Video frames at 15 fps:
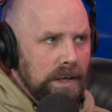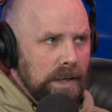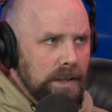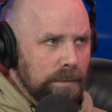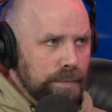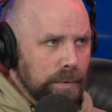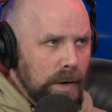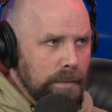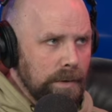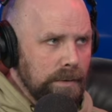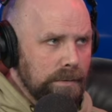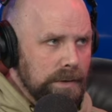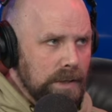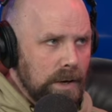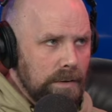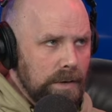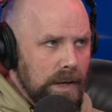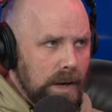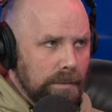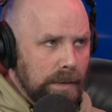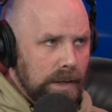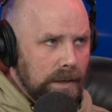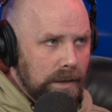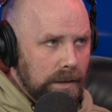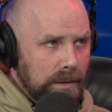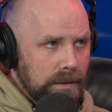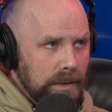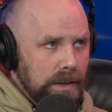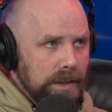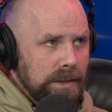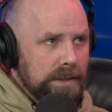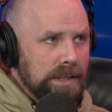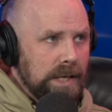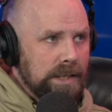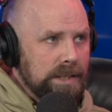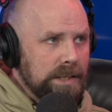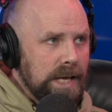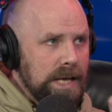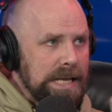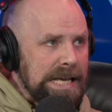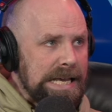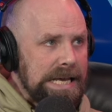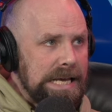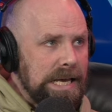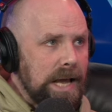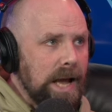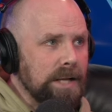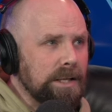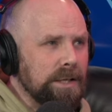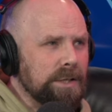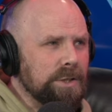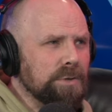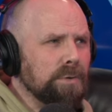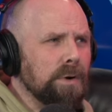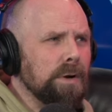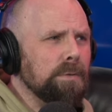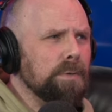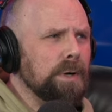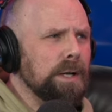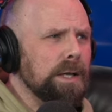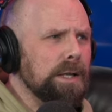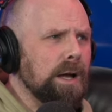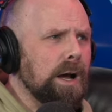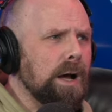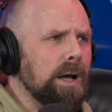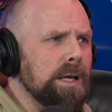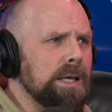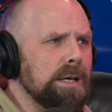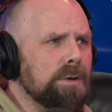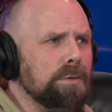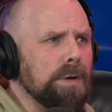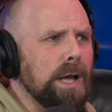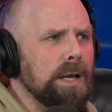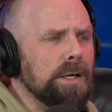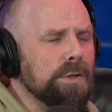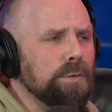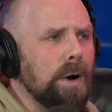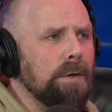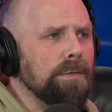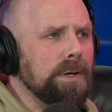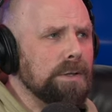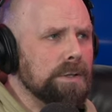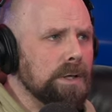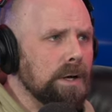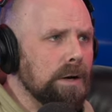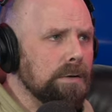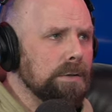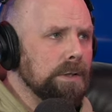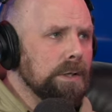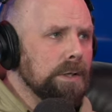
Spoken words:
In the promo with Cody on Monday, Seth said he had to destroy what he created 12 years ago.